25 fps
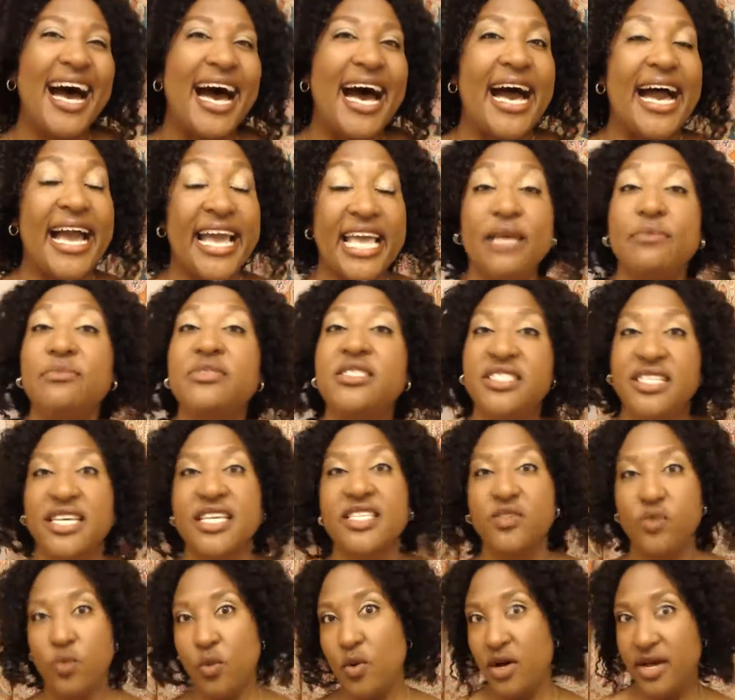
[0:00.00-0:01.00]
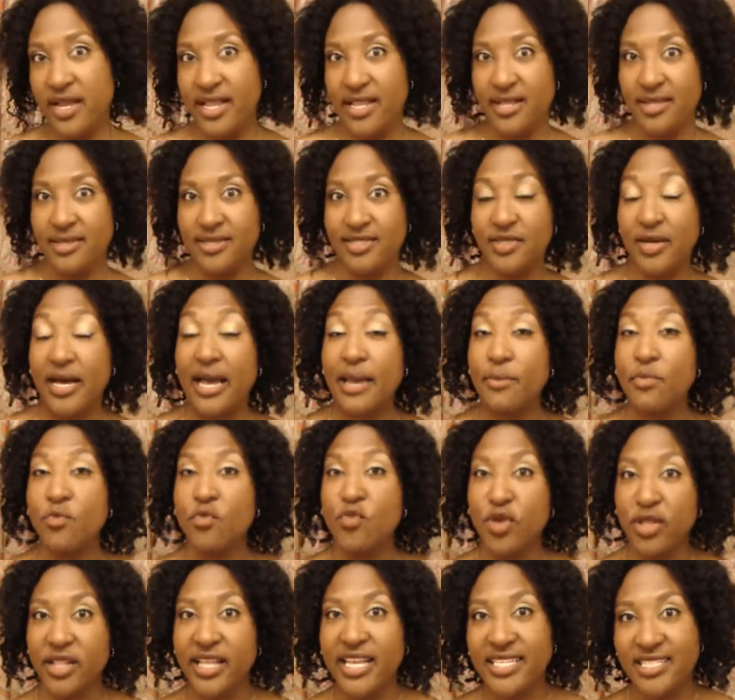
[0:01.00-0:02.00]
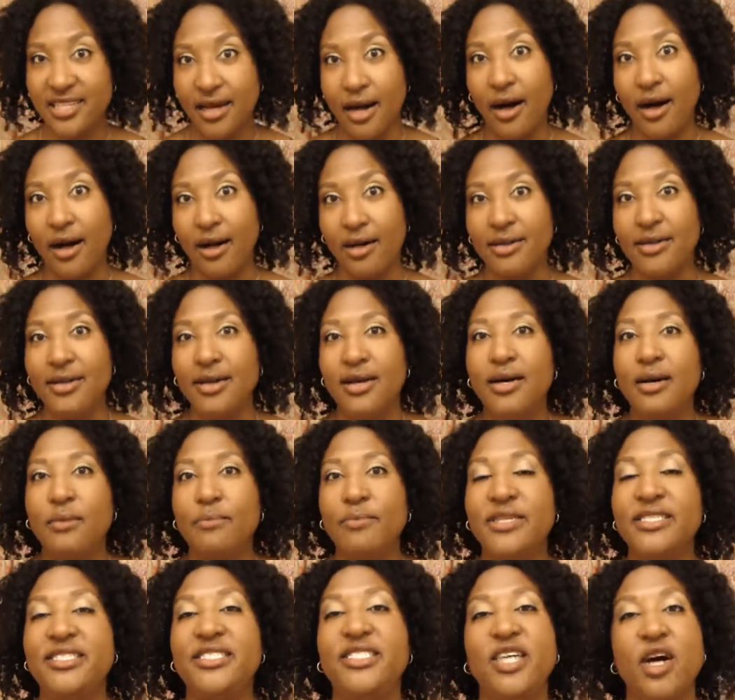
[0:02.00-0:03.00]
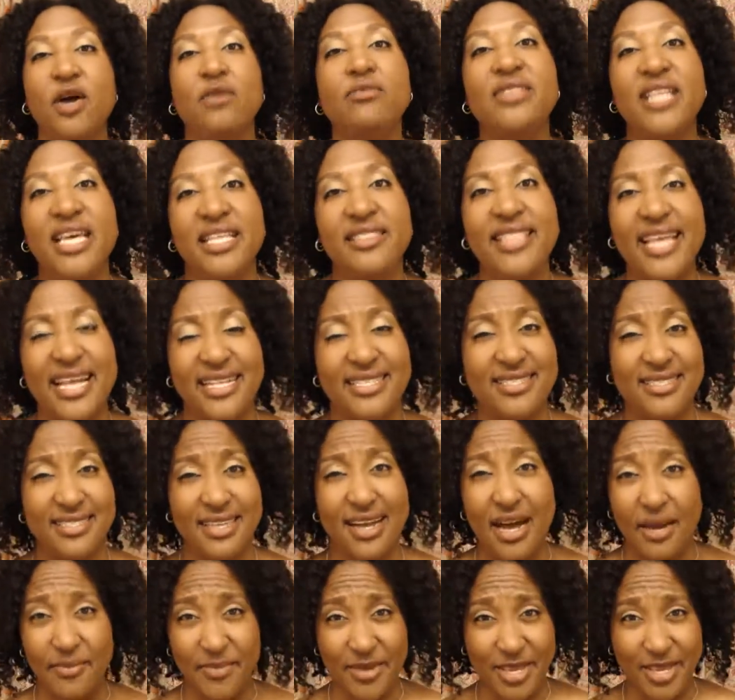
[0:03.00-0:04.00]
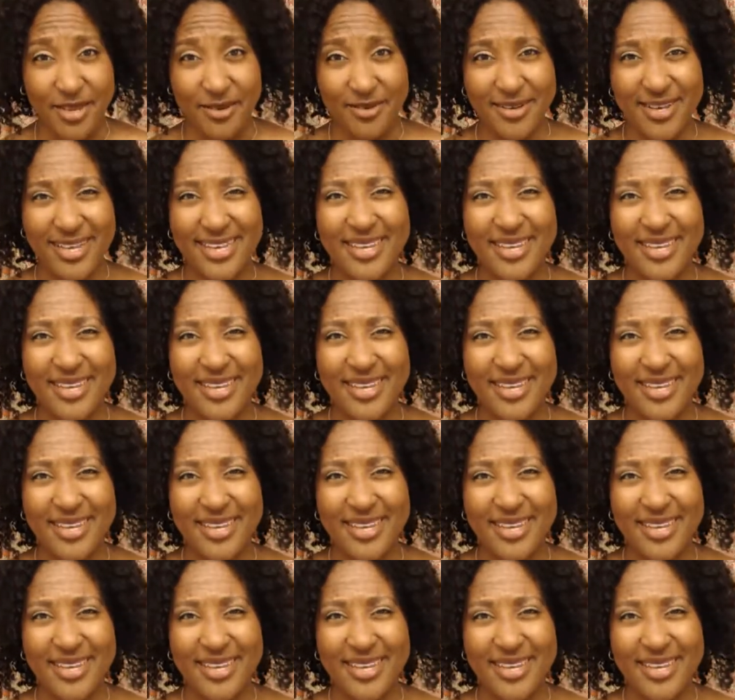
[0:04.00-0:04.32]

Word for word: I am six one, so I'm really tall, but don't let that stop you.